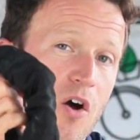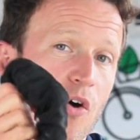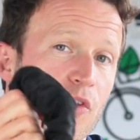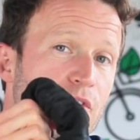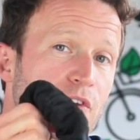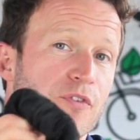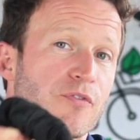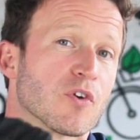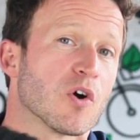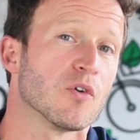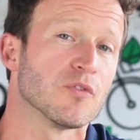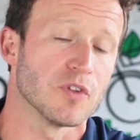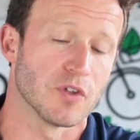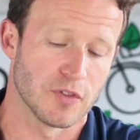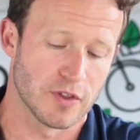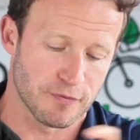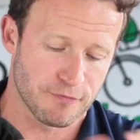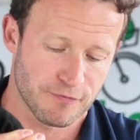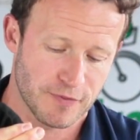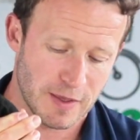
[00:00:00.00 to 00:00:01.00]
on the
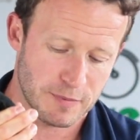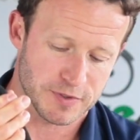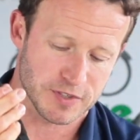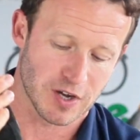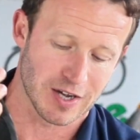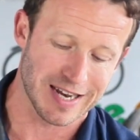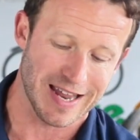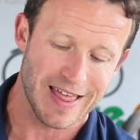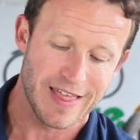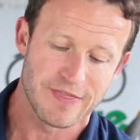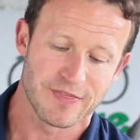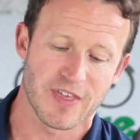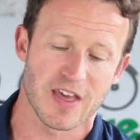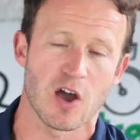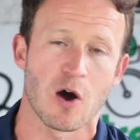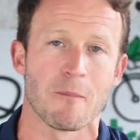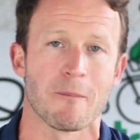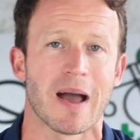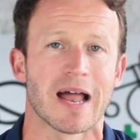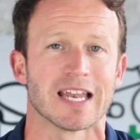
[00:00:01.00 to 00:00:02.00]
flip side, they
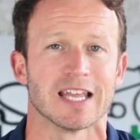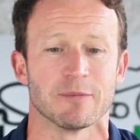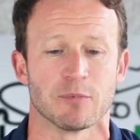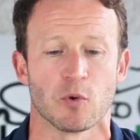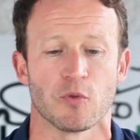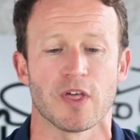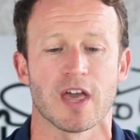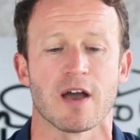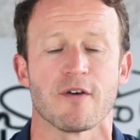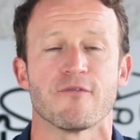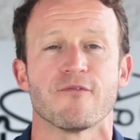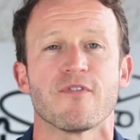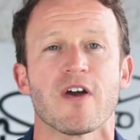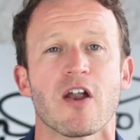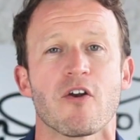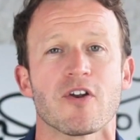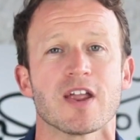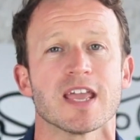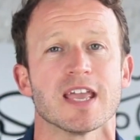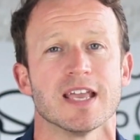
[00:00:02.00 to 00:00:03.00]
are malleable. They are
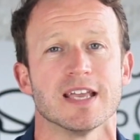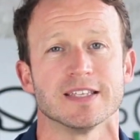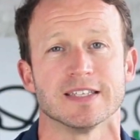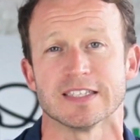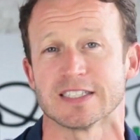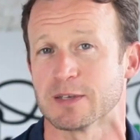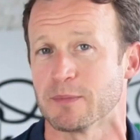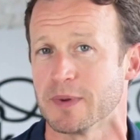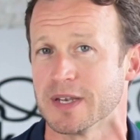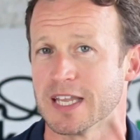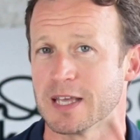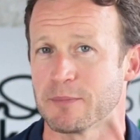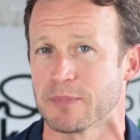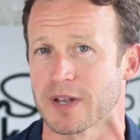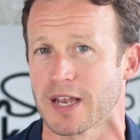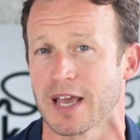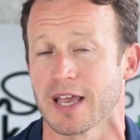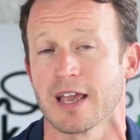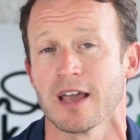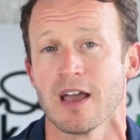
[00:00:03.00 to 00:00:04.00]
very easy to
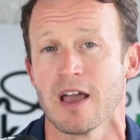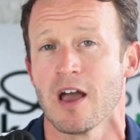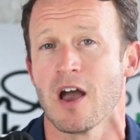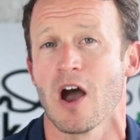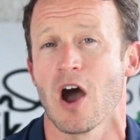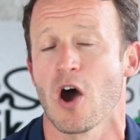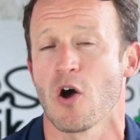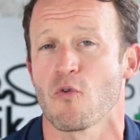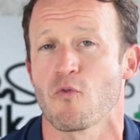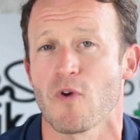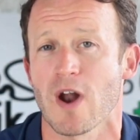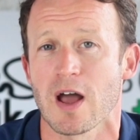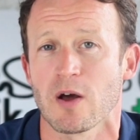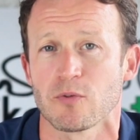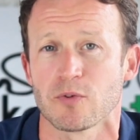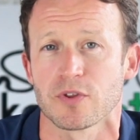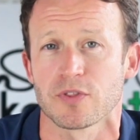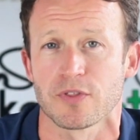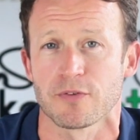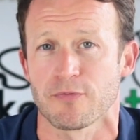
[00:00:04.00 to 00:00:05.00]
manipulate
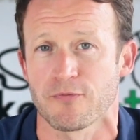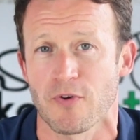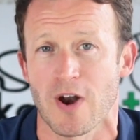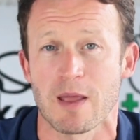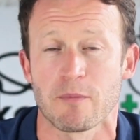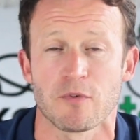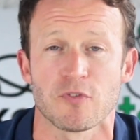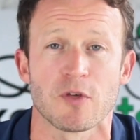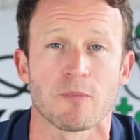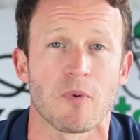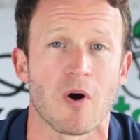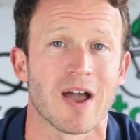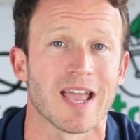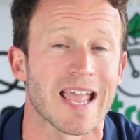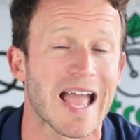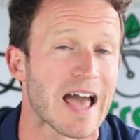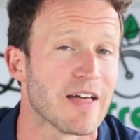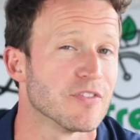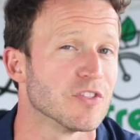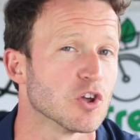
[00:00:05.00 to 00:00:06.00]
around the frame of the bike
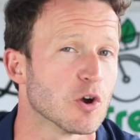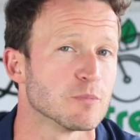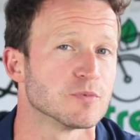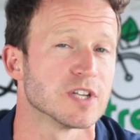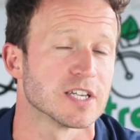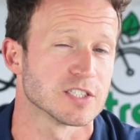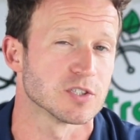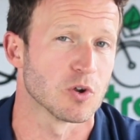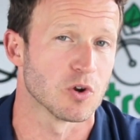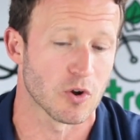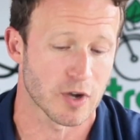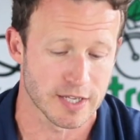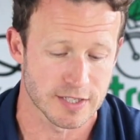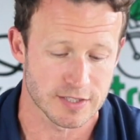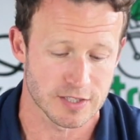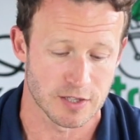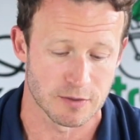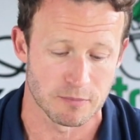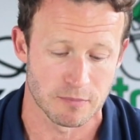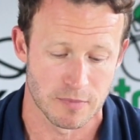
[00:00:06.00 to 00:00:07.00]
and the object you're locking
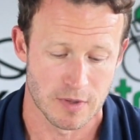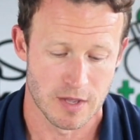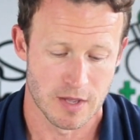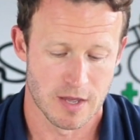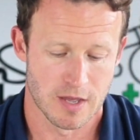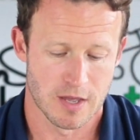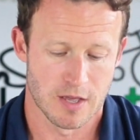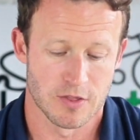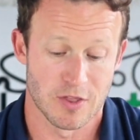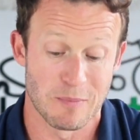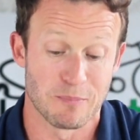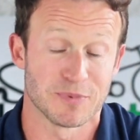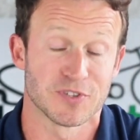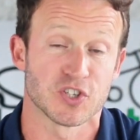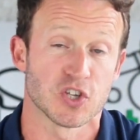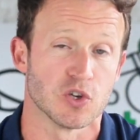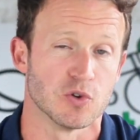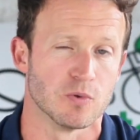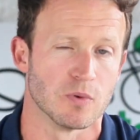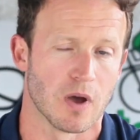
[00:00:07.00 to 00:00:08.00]
to them
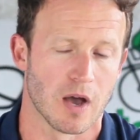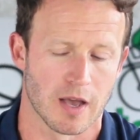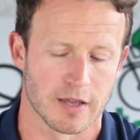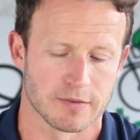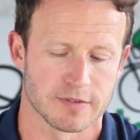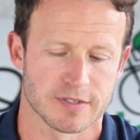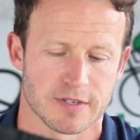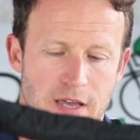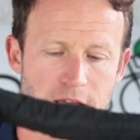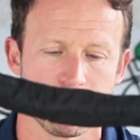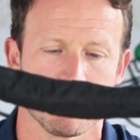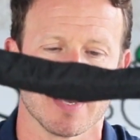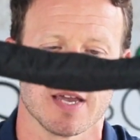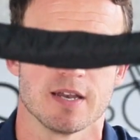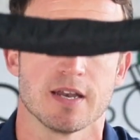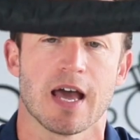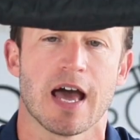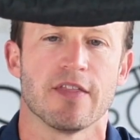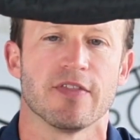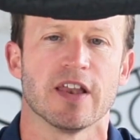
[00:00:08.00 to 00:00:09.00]
too, I
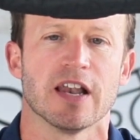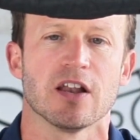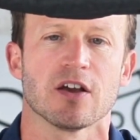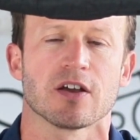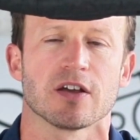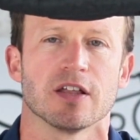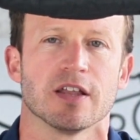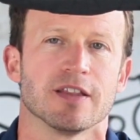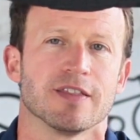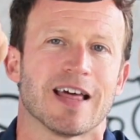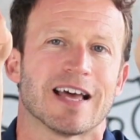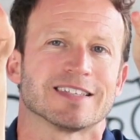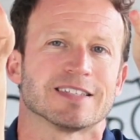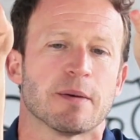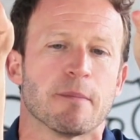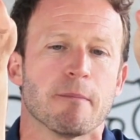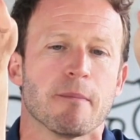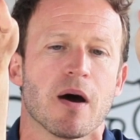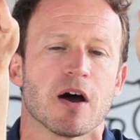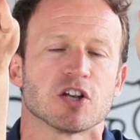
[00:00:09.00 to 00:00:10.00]
mean. And then look, that's
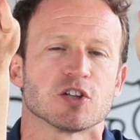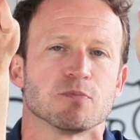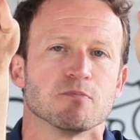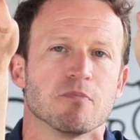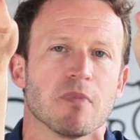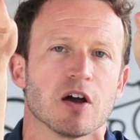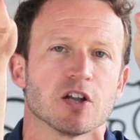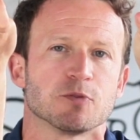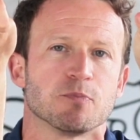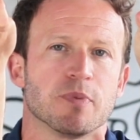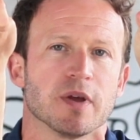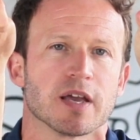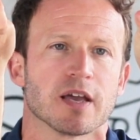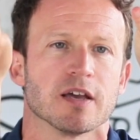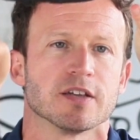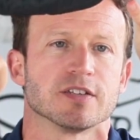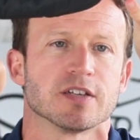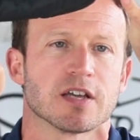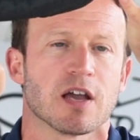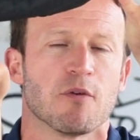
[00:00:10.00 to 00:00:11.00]
a much, much
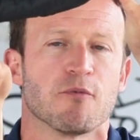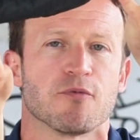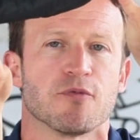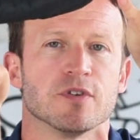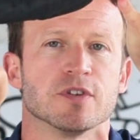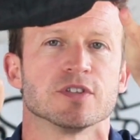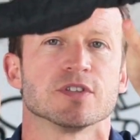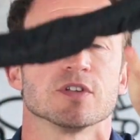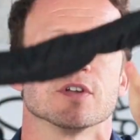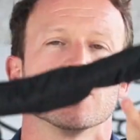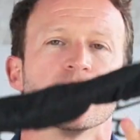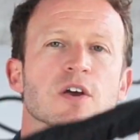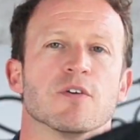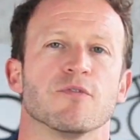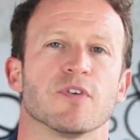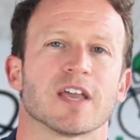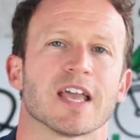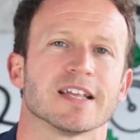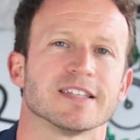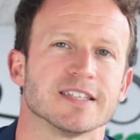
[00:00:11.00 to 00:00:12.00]
bigger circumference
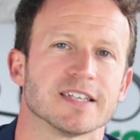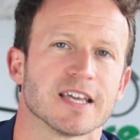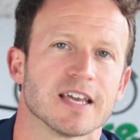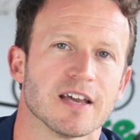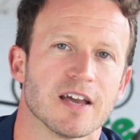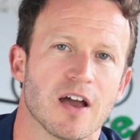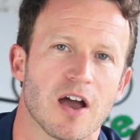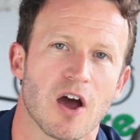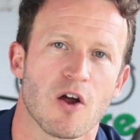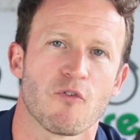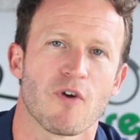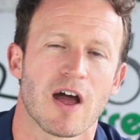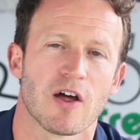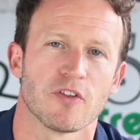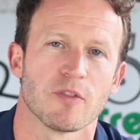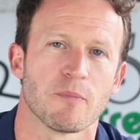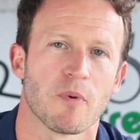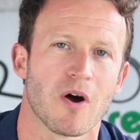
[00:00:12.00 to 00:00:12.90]
for getting it around the